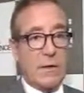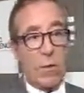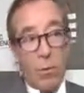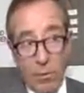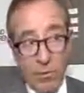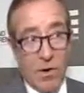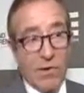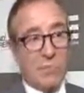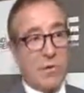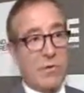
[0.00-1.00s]
oil
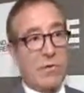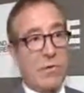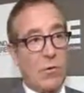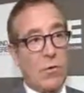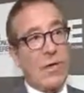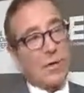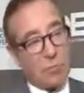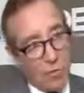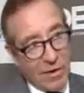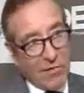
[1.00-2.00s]
price, which is low, that
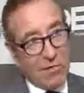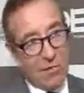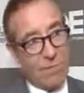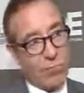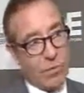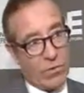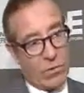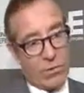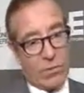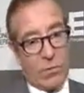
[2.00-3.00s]
affects
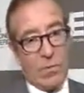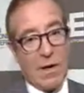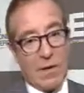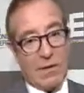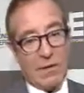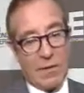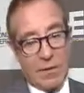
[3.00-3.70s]
the market,